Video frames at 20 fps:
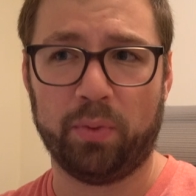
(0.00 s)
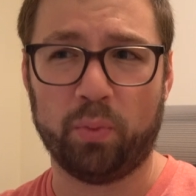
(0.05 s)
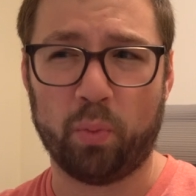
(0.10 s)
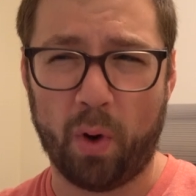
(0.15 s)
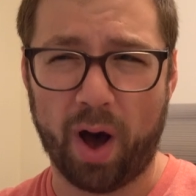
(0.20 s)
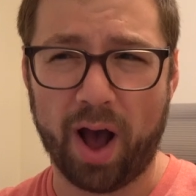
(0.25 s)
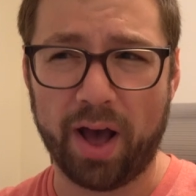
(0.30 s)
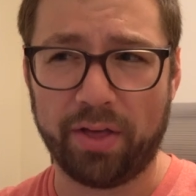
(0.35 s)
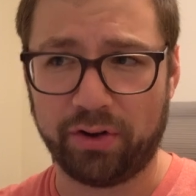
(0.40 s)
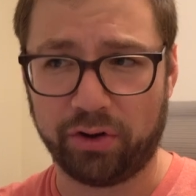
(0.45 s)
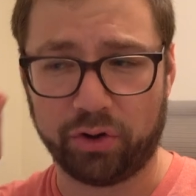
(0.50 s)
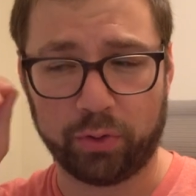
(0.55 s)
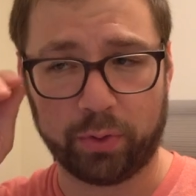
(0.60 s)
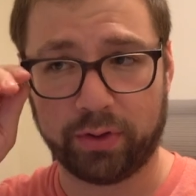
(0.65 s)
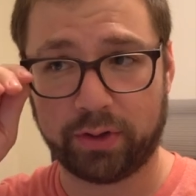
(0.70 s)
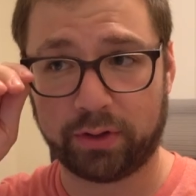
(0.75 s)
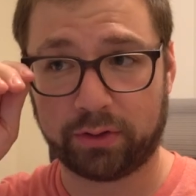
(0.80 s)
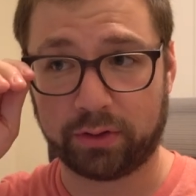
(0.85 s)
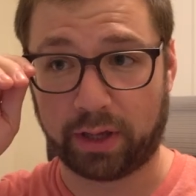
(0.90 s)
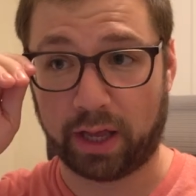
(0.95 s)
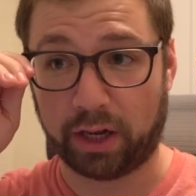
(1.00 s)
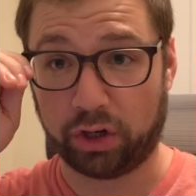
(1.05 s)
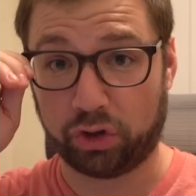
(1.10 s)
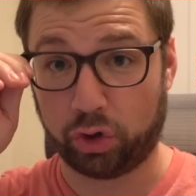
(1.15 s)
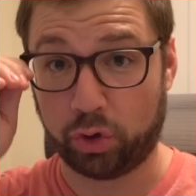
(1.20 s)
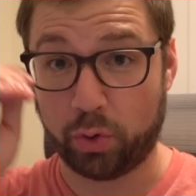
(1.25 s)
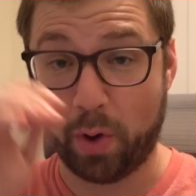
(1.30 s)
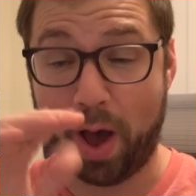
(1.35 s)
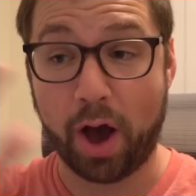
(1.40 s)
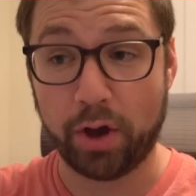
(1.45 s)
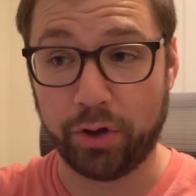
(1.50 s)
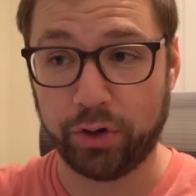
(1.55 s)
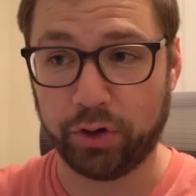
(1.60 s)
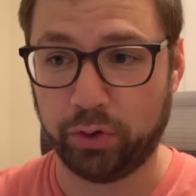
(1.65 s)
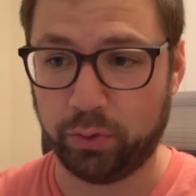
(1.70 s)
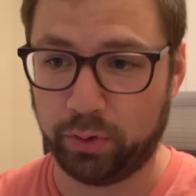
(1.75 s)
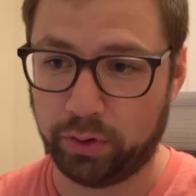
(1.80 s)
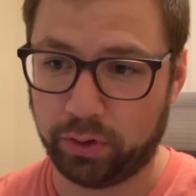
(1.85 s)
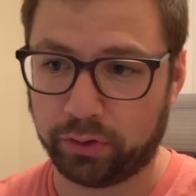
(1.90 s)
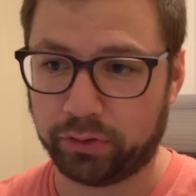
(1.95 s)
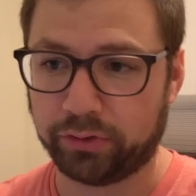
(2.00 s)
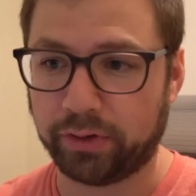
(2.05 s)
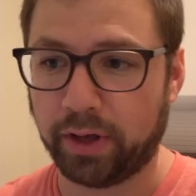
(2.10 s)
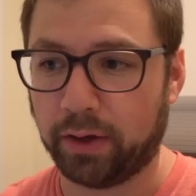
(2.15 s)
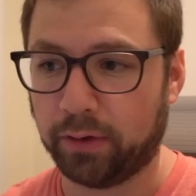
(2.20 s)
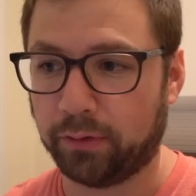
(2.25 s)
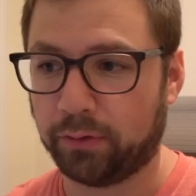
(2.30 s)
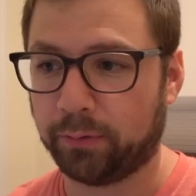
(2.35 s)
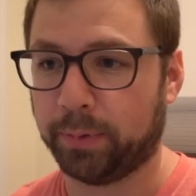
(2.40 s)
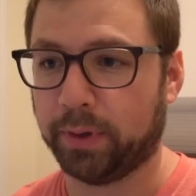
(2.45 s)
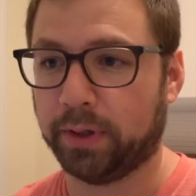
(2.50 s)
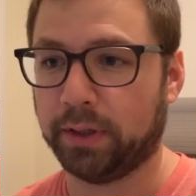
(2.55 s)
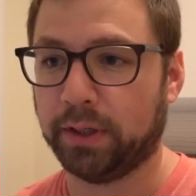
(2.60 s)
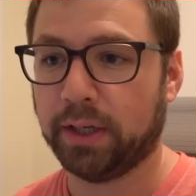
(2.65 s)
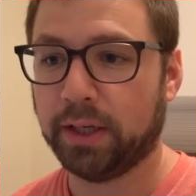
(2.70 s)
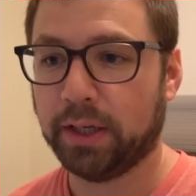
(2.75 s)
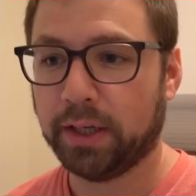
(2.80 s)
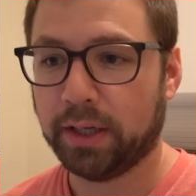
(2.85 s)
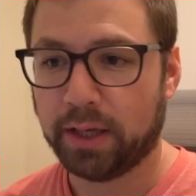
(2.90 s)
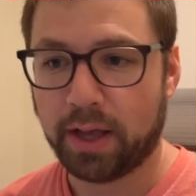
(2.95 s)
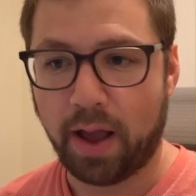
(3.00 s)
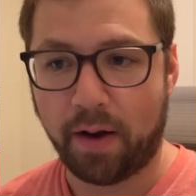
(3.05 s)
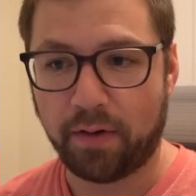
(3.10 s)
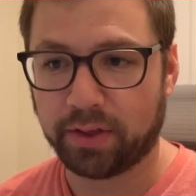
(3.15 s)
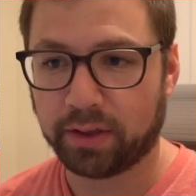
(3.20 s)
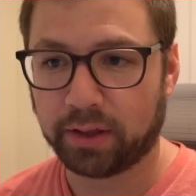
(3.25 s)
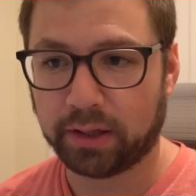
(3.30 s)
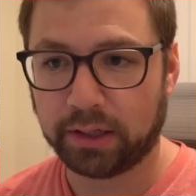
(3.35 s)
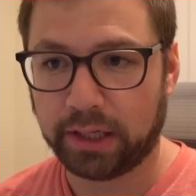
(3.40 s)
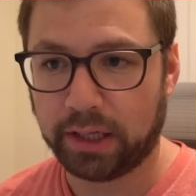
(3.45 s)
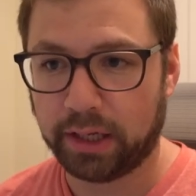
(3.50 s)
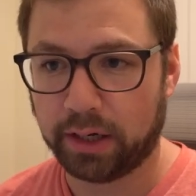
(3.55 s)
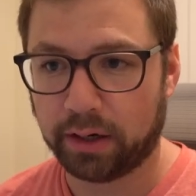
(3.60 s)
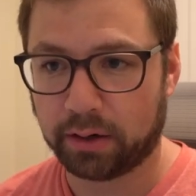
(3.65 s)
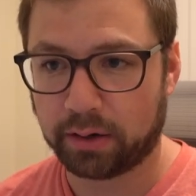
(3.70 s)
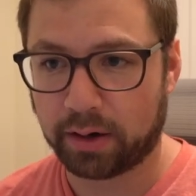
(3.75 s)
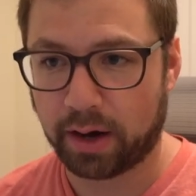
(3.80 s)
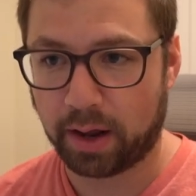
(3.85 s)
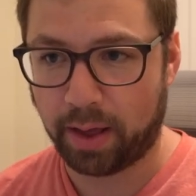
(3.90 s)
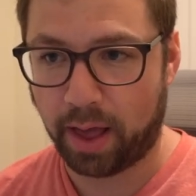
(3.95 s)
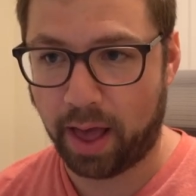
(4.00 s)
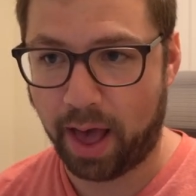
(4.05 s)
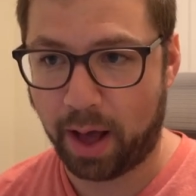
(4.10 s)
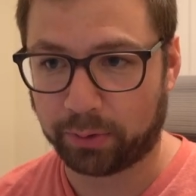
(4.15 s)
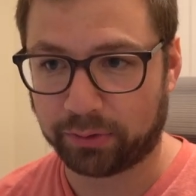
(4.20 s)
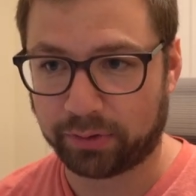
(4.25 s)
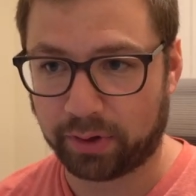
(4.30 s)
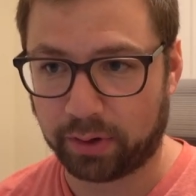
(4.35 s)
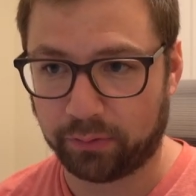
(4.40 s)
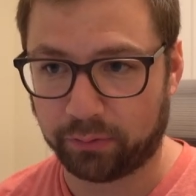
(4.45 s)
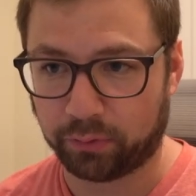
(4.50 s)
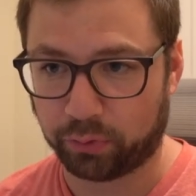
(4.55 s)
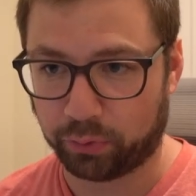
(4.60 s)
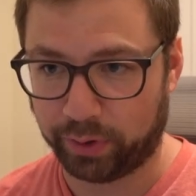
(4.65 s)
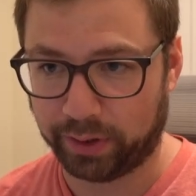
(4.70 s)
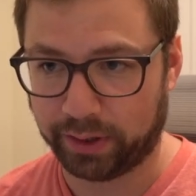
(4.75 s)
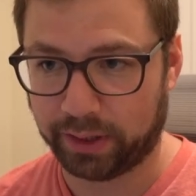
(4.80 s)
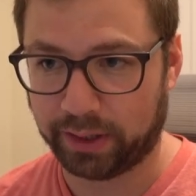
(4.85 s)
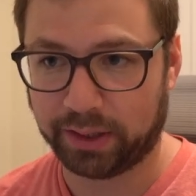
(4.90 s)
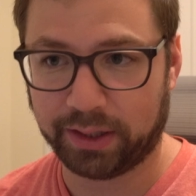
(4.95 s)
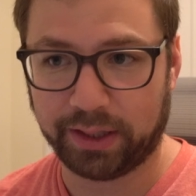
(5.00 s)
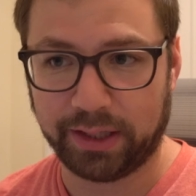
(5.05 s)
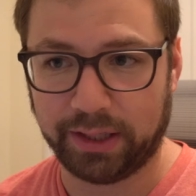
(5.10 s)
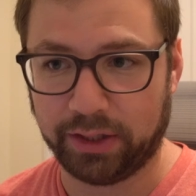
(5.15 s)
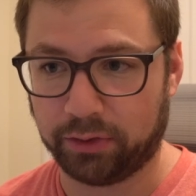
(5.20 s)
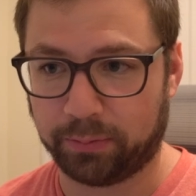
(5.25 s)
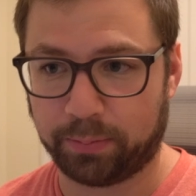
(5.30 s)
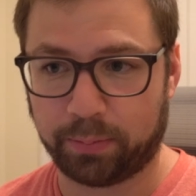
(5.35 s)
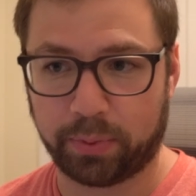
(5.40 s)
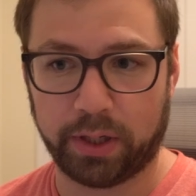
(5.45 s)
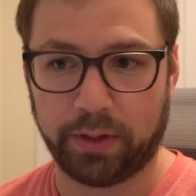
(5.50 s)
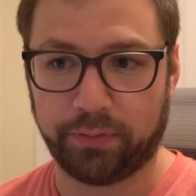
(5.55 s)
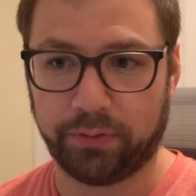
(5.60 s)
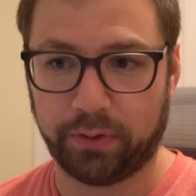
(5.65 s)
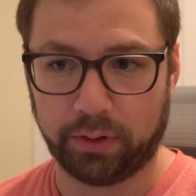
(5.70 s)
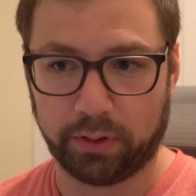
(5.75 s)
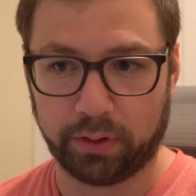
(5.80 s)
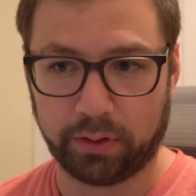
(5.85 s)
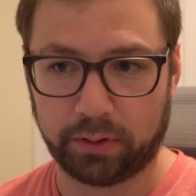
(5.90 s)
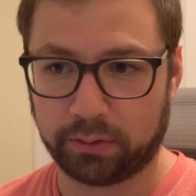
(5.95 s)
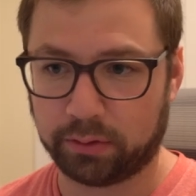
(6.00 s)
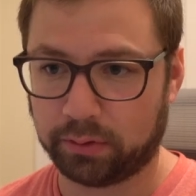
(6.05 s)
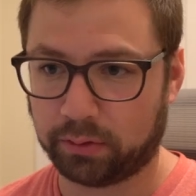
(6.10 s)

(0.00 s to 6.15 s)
why they're doing this to kind of show you how you can do it yourself. But everything in here outside of greeting is pretty vanilla.